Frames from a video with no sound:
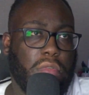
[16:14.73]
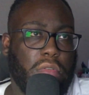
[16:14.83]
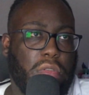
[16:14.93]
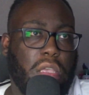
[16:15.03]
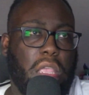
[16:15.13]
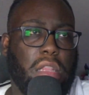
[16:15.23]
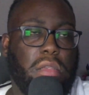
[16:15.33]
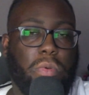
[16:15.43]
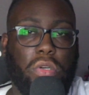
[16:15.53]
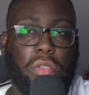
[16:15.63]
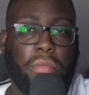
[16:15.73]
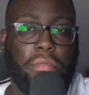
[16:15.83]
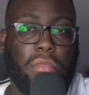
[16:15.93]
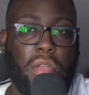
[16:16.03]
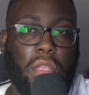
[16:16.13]
the indie world
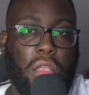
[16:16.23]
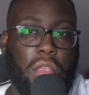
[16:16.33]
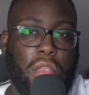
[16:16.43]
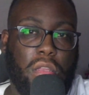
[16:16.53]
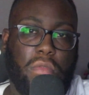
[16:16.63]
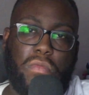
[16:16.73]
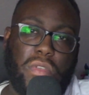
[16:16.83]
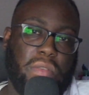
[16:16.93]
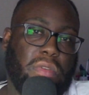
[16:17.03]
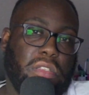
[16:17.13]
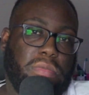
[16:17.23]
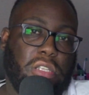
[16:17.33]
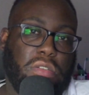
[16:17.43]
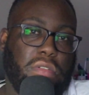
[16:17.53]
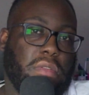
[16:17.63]
wasn't really
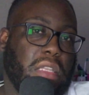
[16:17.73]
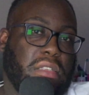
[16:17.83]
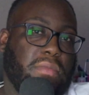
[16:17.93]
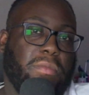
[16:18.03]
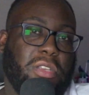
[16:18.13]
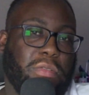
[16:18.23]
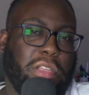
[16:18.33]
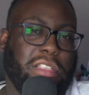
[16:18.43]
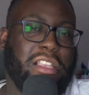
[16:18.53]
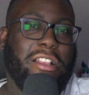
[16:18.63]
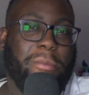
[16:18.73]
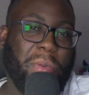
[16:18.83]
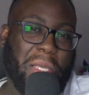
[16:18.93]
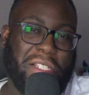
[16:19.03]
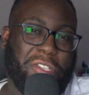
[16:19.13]
special, so that's the reason why it's gonna be
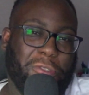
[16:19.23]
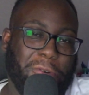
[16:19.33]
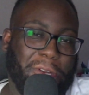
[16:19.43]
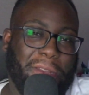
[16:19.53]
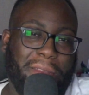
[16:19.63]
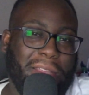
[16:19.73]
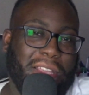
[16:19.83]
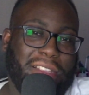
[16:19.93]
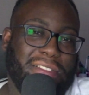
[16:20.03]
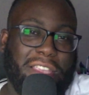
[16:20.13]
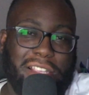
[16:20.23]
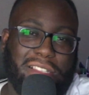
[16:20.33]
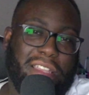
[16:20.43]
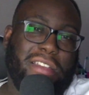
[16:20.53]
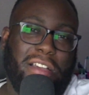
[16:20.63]
short. So yeah, stay
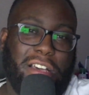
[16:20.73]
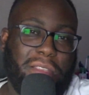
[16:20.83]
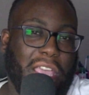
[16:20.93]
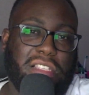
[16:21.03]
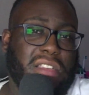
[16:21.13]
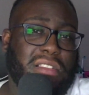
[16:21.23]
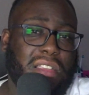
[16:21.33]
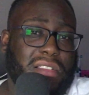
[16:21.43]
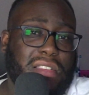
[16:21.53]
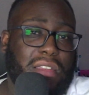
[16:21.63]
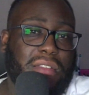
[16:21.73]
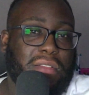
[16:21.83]
yeah, stay